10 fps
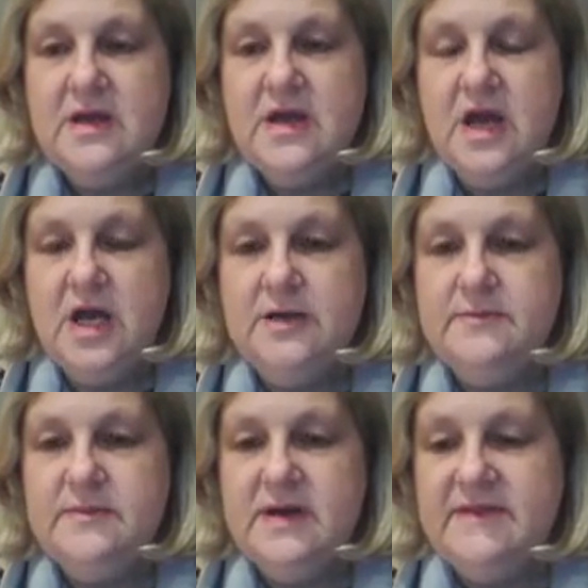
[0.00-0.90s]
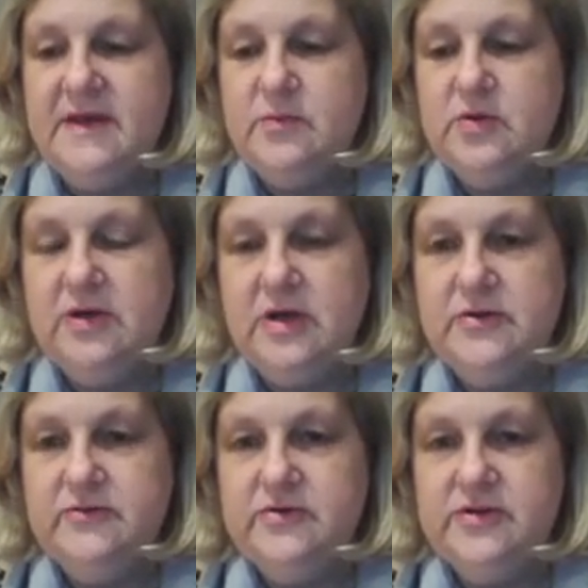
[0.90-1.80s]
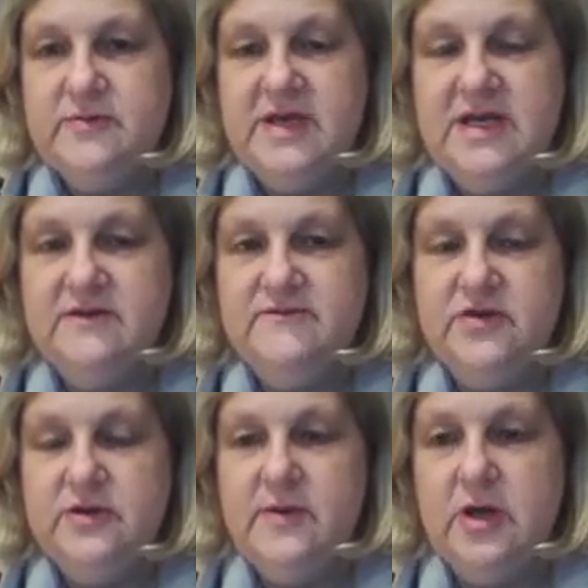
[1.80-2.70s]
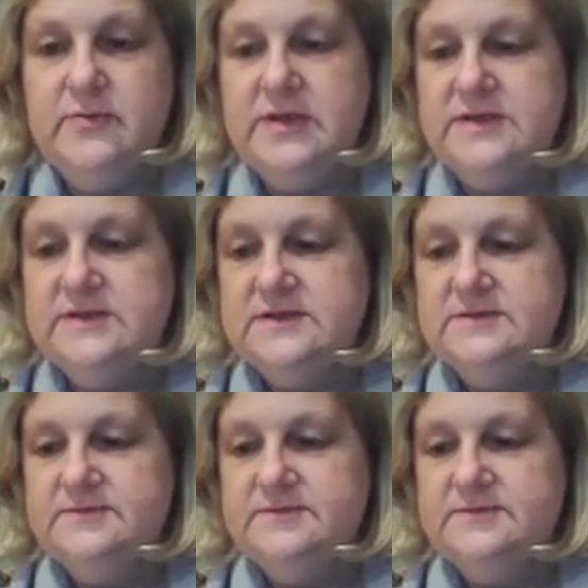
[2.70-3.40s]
and then we'll go through them in a few moments.